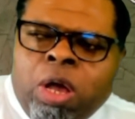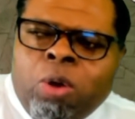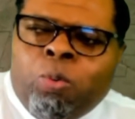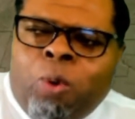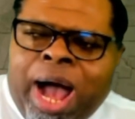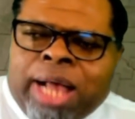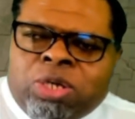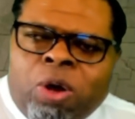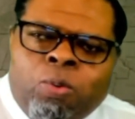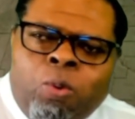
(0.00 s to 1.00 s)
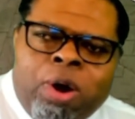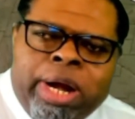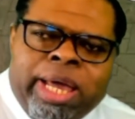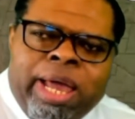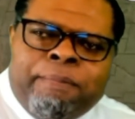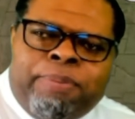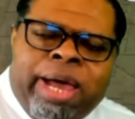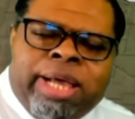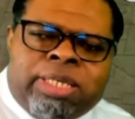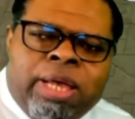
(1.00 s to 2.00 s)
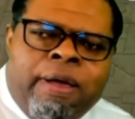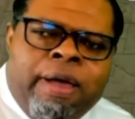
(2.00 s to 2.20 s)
watch or warning in place.